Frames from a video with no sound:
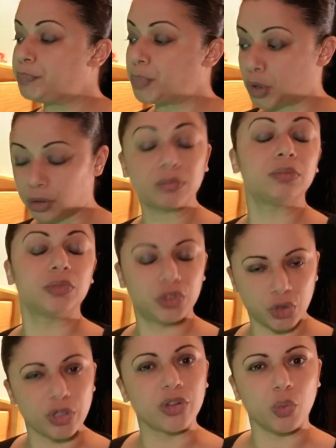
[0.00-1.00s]
but
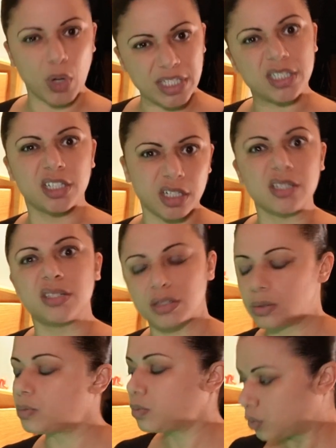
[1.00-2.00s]
sort of the
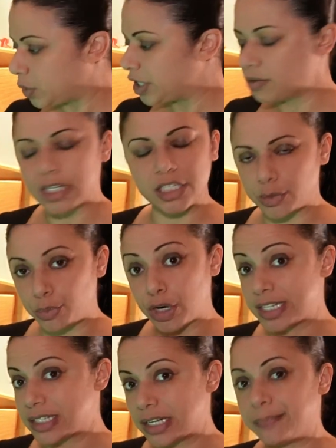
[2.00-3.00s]
Westerners tend to
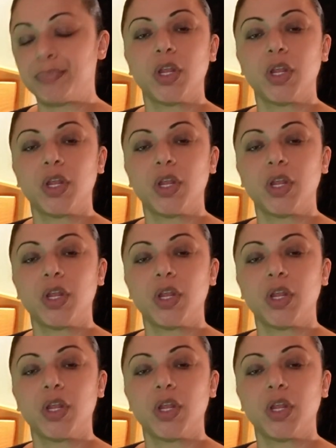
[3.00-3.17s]
press it.